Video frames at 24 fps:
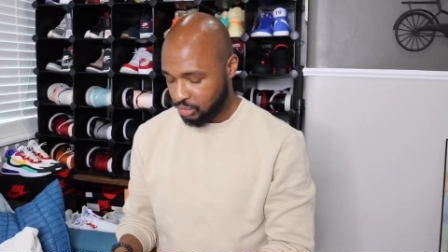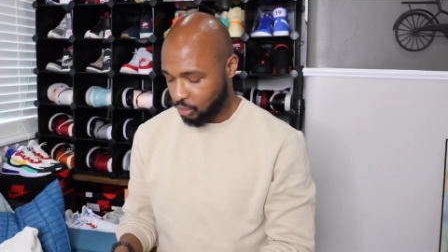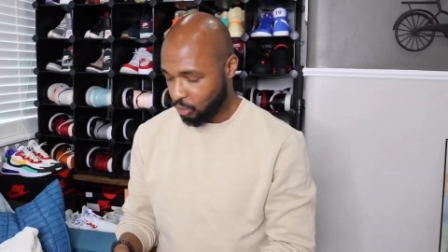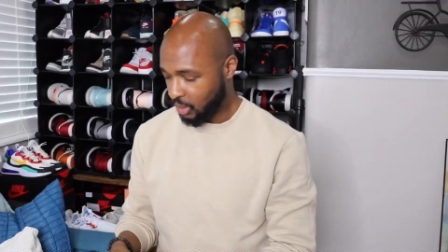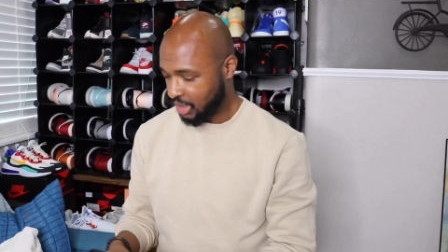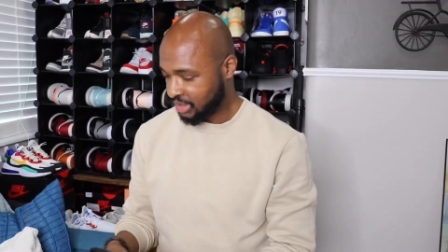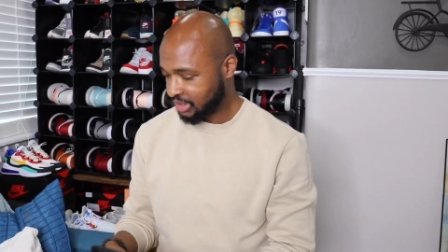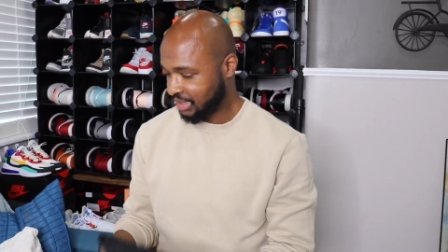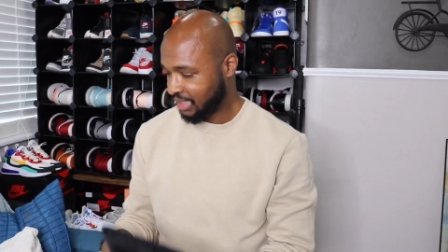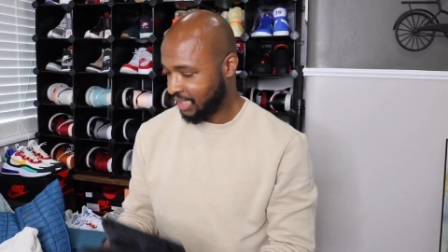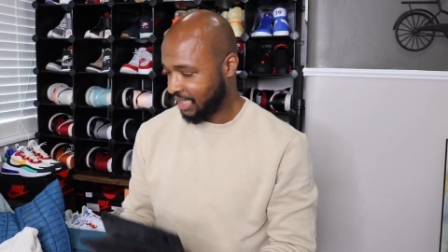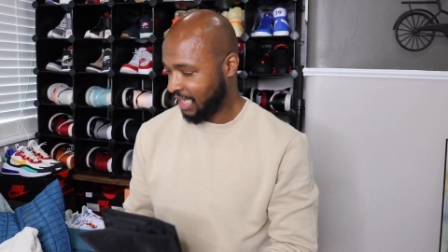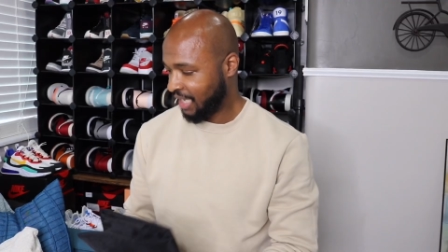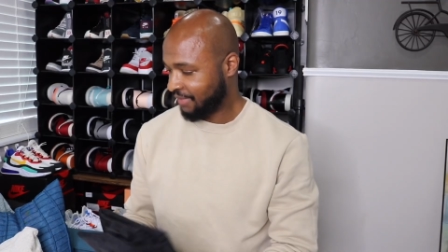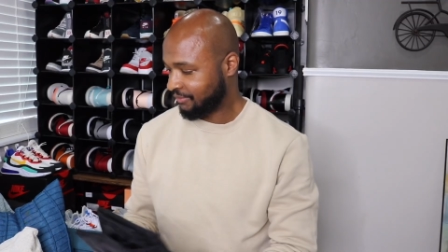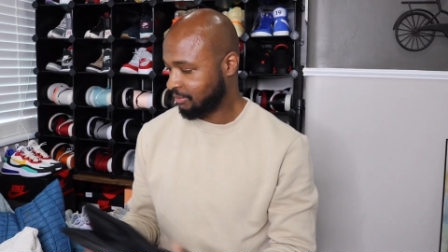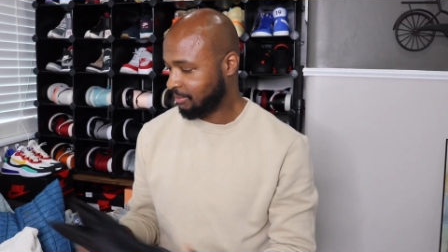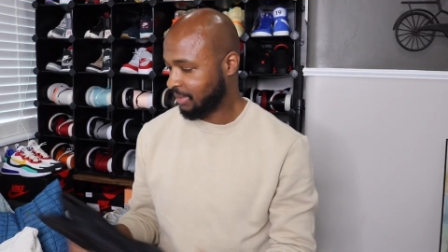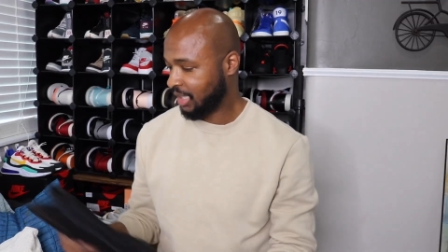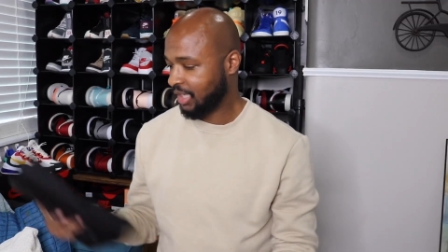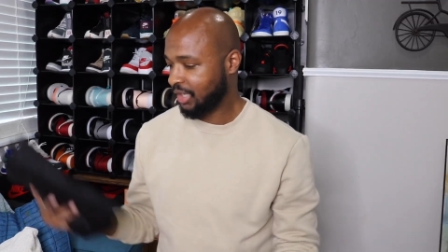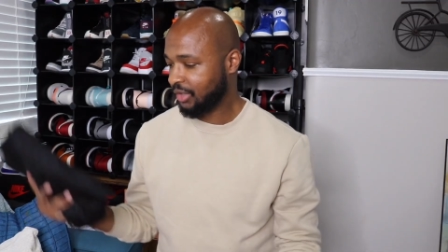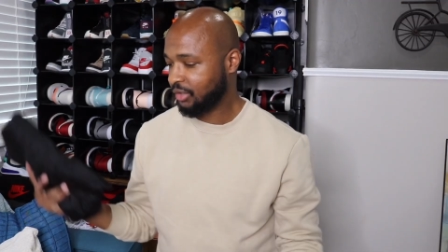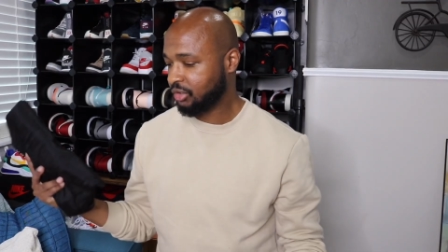ones that I have in
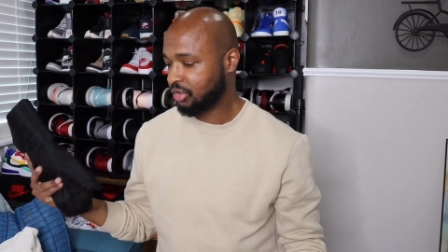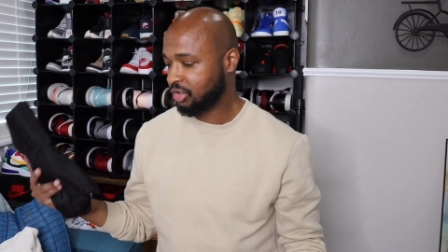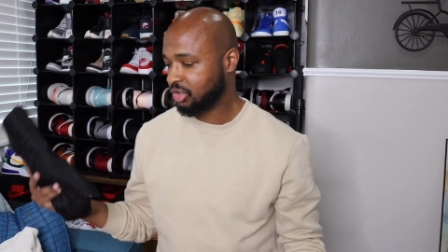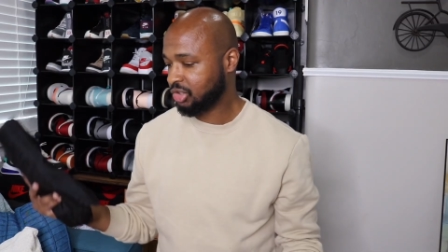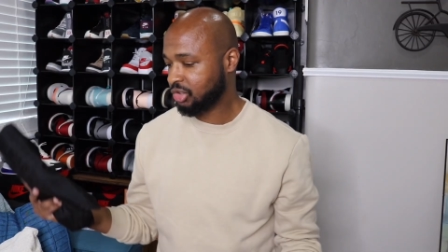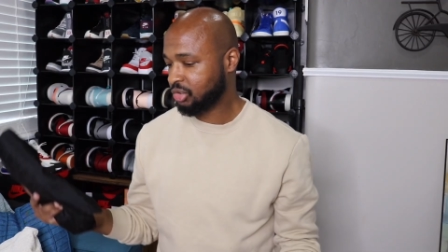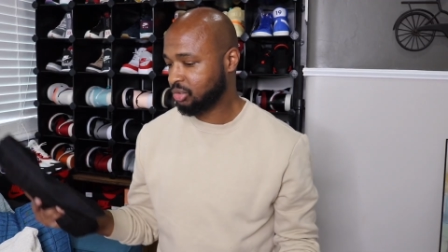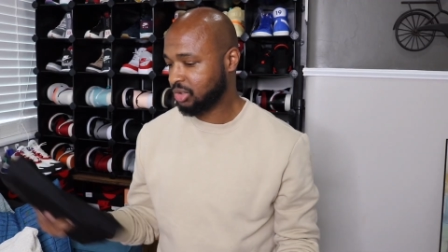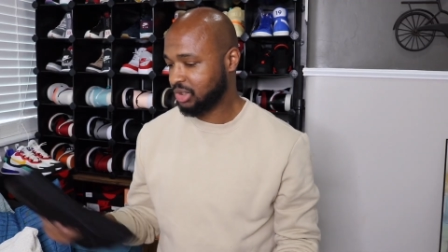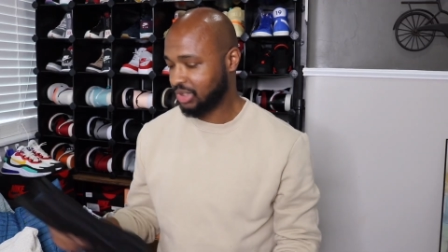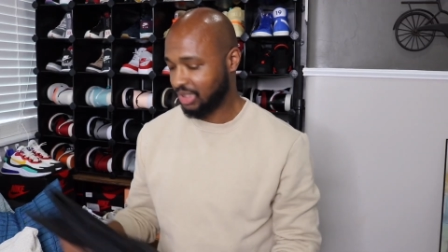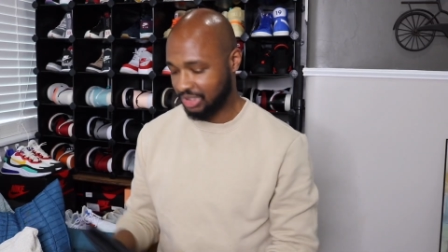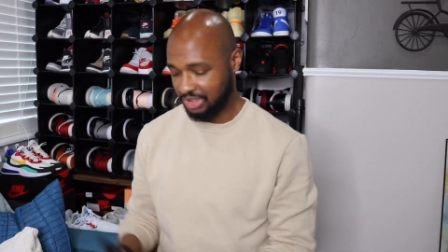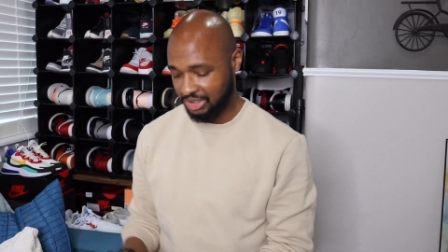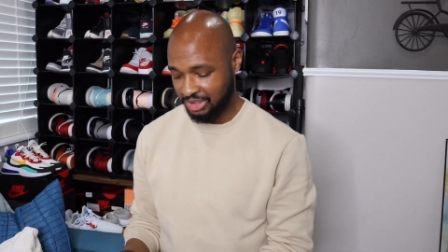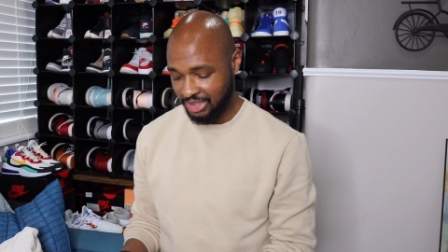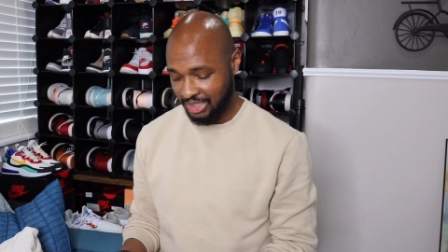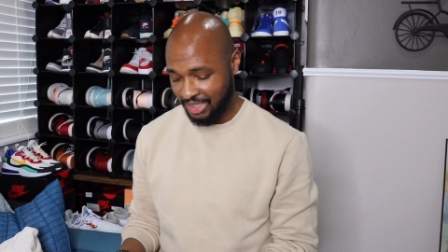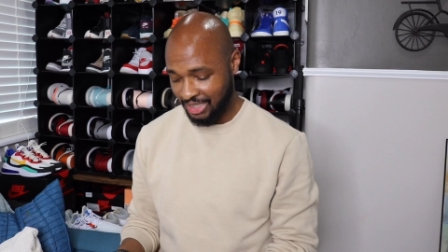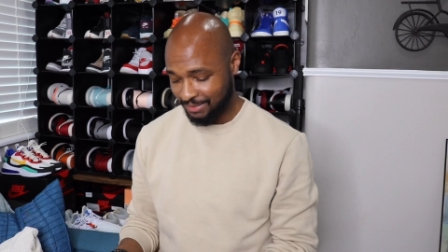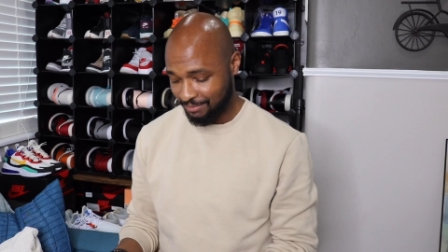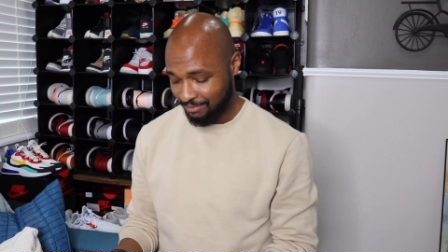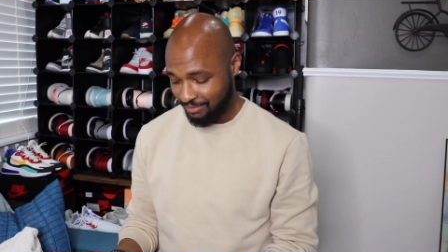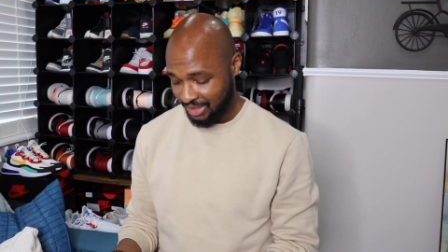my other shoes just
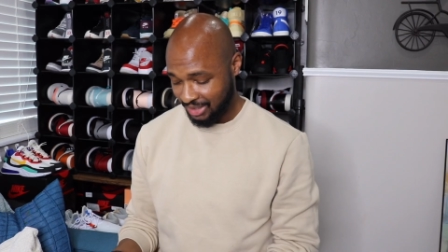yet.